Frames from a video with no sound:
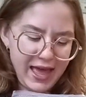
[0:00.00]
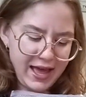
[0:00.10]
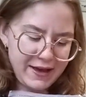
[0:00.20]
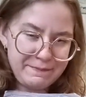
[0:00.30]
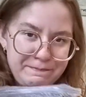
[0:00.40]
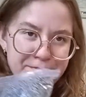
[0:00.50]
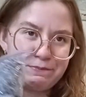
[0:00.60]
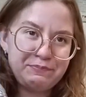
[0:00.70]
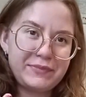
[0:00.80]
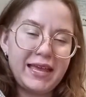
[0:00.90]

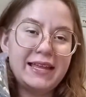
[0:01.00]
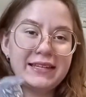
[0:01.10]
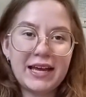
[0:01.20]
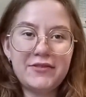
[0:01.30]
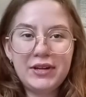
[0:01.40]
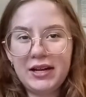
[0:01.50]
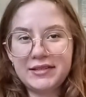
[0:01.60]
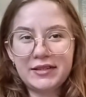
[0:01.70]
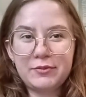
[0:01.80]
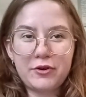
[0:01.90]
And I
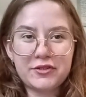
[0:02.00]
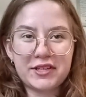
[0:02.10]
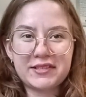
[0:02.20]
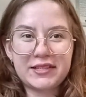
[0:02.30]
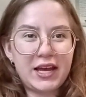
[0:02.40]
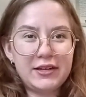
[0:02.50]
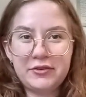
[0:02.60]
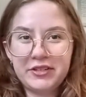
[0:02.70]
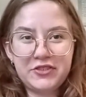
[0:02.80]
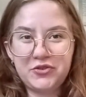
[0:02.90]
realized in the process that I
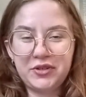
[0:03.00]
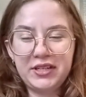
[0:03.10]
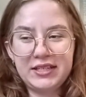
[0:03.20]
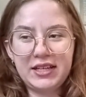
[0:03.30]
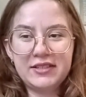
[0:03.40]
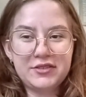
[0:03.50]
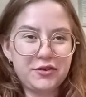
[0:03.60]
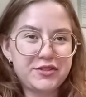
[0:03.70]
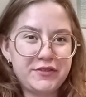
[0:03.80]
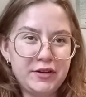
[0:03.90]
don't enjoy knitting
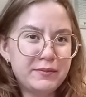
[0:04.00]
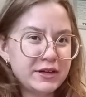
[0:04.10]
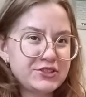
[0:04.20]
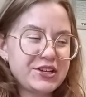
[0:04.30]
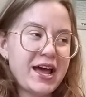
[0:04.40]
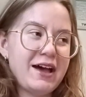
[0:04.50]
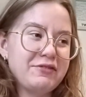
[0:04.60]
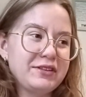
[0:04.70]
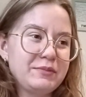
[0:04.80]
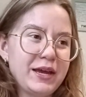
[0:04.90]
socks very much, and I
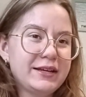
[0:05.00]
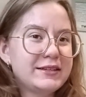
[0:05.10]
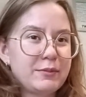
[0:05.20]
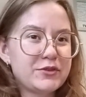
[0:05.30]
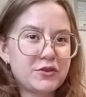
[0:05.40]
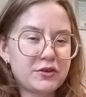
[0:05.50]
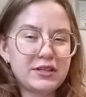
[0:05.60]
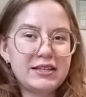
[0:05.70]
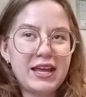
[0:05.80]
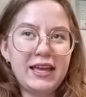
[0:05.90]
haven't picked up sock
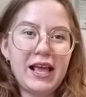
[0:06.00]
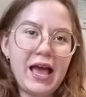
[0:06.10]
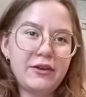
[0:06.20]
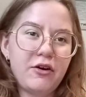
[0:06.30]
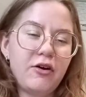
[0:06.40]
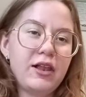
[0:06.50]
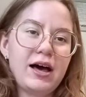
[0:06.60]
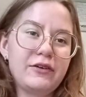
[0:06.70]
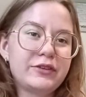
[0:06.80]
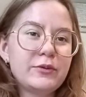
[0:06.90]
knitting at all
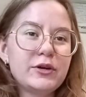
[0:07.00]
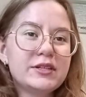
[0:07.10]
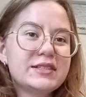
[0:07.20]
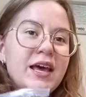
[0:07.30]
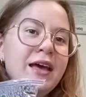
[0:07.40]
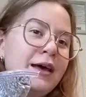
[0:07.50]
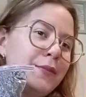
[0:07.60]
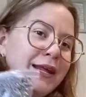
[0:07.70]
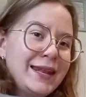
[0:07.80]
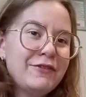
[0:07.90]
afterwards.
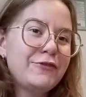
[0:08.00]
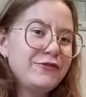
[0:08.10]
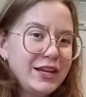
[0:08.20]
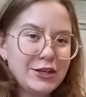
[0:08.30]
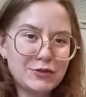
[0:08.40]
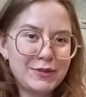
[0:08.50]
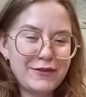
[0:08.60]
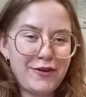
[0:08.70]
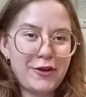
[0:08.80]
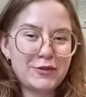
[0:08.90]
But I never finished my
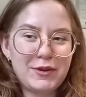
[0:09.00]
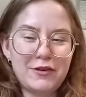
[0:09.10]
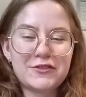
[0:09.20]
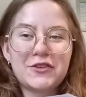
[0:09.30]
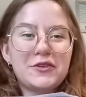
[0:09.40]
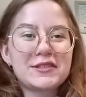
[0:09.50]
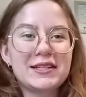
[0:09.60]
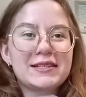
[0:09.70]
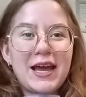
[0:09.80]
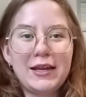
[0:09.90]
first pair of socks, and
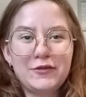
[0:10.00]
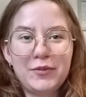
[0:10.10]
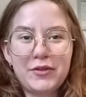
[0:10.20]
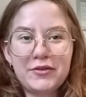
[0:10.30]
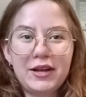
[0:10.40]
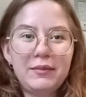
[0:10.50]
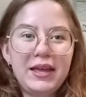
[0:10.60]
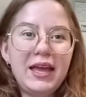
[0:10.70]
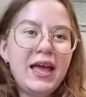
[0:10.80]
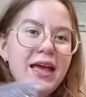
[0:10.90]
it's kind of bothering
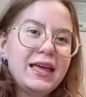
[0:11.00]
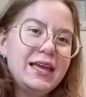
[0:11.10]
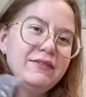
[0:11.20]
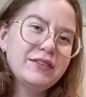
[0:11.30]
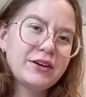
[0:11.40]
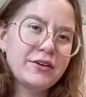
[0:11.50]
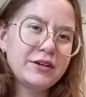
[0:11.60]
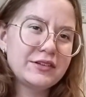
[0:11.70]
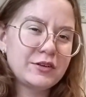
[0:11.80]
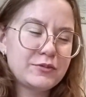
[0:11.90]
me, even though
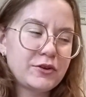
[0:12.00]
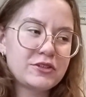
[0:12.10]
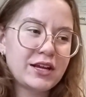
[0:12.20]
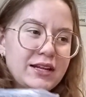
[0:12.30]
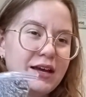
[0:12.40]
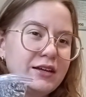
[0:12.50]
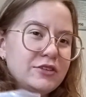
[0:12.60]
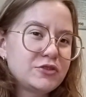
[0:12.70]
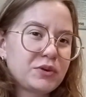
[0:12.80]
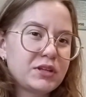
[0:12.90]
it's not a project I
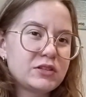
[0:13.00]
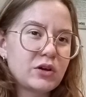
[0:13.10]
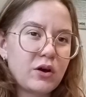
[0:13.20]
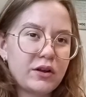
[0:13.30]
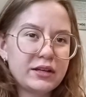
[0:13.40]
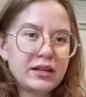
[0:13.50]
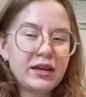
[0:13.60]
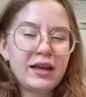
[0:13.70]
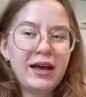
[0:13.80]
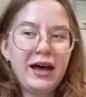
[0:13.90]
enjoy a ton,
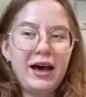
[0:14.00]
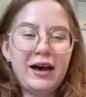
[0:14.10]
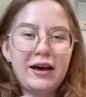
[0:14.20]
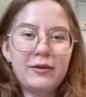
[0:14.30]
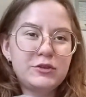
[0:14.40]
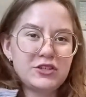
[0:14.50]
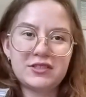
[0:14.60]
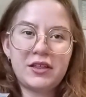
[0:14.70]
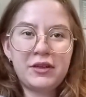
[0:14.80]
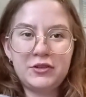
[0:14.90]
which has
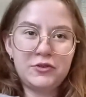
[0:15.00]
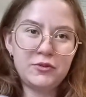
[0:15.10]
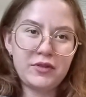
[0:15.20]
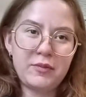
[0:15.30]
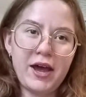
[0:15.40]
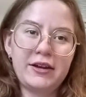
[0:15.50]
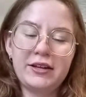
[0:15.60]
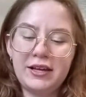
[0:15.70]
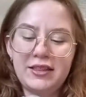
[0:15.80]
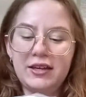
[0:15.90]
nothing to do with the pattern.
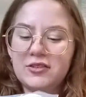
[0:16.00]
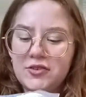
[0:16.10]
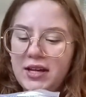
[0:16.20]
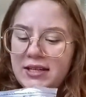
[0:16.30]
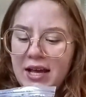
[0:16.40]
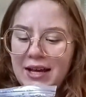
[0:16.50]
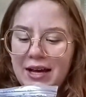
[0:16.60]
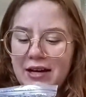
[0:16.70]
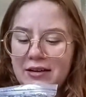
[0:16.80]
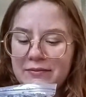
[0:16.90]
I think it's great.
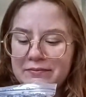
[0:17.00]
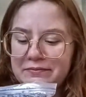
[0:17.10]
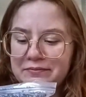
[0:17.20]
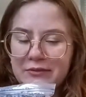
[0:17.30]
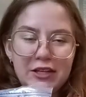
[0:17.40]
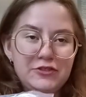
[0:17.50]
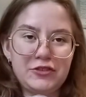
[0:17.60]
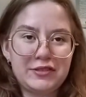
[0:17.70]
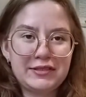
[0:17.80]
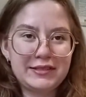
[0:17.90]
It's
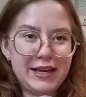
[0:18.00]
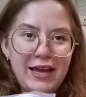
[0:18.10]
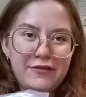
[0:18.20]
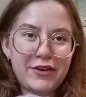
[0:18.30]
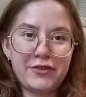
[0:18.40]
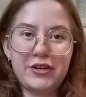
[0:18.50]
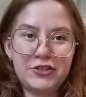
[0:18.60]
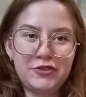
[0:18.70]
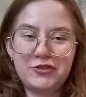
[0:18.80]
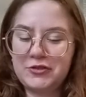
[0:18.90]
just I have other
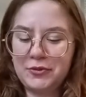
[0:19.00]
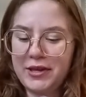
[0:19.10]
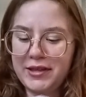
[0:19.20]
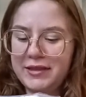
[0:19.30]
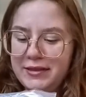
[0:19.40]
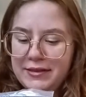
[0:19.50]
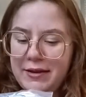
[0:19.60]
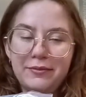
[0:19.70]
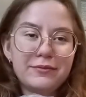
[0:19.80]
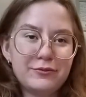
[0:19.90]
issues with
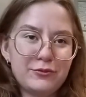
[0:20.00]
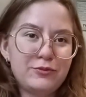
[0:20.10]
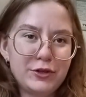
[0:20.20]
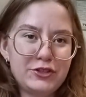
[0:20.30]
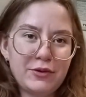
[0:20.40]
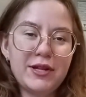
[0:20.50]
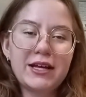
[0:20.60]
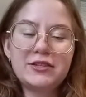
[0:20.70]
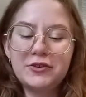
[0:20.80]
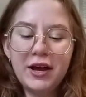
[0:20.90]
them, which I will
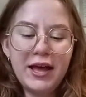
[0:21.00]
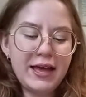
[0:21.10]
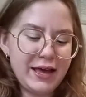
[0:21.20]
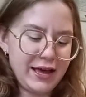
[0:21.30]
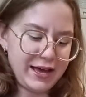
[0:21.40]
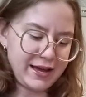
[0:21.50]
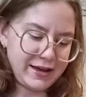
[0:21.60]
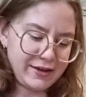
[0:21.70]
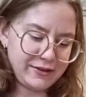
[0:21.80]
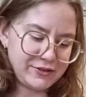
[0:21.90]
get to.
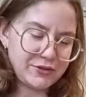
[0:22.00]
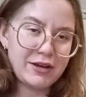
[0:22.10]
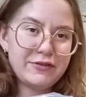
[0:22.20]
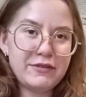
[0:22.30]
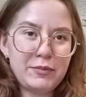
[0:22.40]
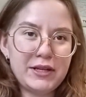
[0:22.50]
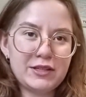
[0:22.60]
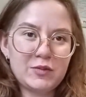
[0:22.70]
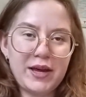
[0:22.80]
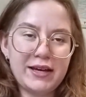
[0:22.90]
So I've never picked
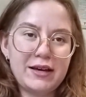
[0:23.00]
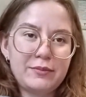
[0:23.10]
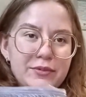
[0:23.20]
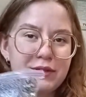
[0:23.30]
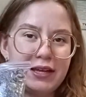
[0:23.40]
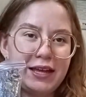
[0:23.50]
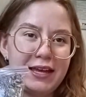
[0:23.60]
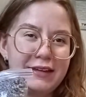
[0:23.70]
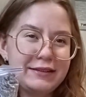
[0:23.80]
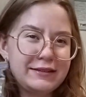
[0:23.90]
this back up,
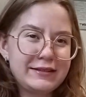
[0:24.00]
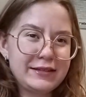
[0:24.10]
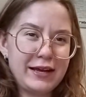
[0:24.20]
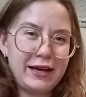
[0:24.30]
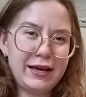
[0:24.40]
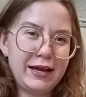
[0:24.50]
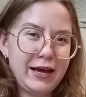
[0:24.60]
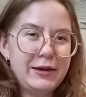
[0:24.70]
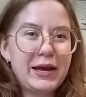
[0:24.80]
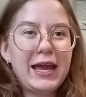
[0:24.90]
and
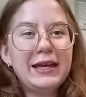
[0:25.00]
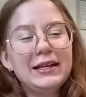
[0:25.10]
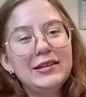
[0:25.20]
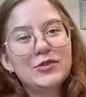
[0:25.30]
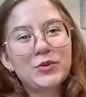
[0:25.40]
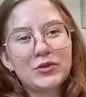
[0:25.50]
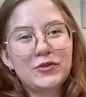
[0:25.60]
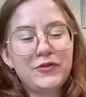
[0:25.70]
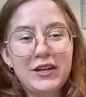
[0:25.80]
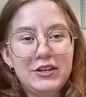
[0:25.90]
I at least want to
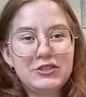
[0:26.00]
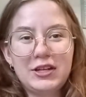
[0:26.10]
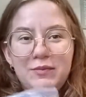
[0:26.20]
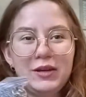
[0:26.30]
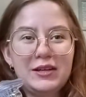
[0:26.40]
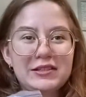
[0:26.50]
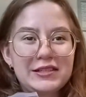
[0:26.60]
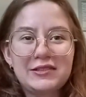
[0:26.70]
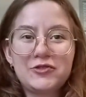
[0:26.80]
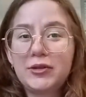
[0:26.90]
finish it because
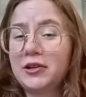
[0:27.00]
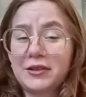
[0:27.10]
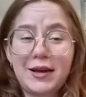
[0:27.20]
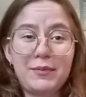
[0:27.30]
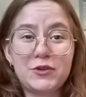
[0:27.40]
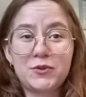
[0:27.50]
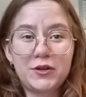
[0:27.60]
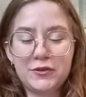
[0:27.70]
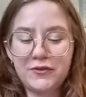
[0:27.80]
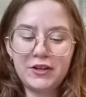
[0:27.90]
it's truly not that much
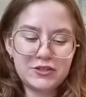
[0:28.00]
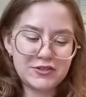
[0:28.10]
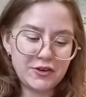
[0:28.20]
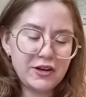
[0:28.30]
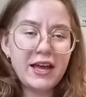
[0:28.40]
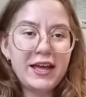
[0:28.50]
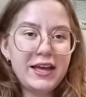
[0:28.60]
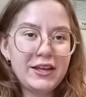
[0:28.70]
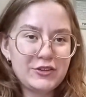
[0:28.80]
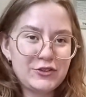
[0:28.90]
work to finish a sock.
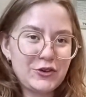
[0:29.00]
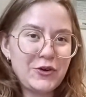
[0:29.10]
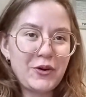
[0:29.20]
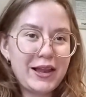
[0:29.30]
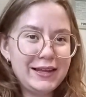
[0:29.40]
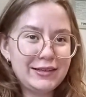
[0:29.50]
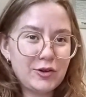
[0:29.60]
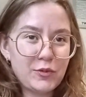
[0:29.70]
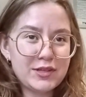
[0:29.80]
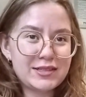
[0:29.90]
So let's
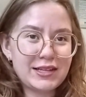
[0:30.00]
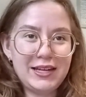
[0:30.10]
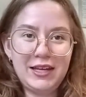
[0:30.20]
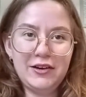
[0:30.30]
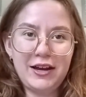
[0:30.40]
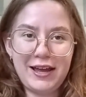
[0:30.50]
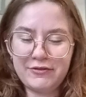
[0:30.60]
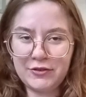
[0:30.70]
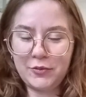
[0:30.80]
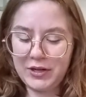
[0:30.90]
look what's in here. I
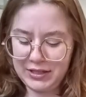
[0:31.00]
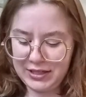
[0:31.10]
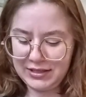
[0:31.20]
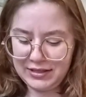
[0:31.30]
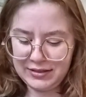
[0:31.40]
haven't opened it yet.